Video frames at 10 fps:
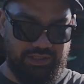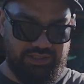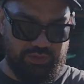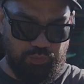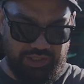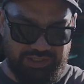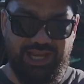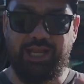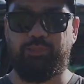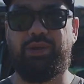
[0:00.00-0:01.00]
just want to
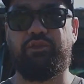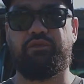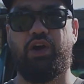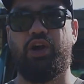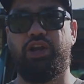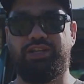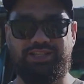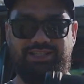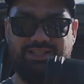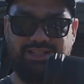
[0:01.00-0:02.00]
take better photos.
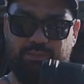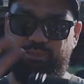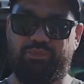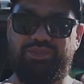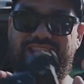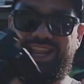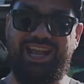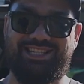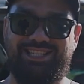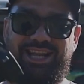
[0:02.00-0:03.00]
This is the
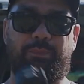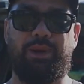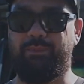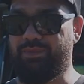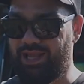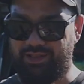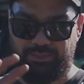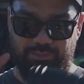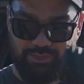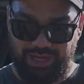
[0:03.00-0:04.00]
next step up. Now there's
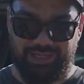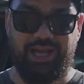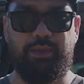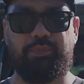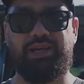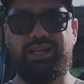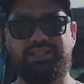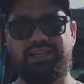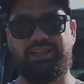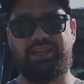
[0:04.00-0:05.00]
many other
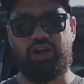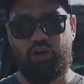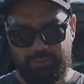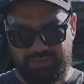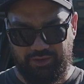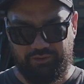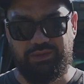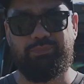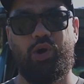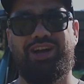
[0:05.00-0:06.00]
brands out there. I'm definitely
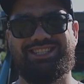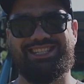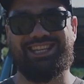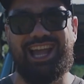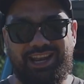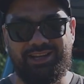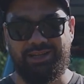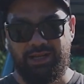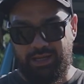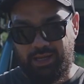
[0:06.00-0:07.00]
biased to Canon,
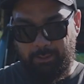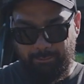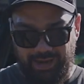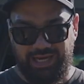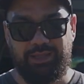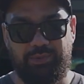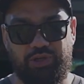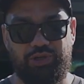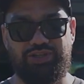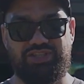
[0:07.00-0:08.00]
mainly
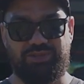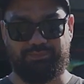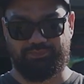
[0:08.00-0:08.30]
because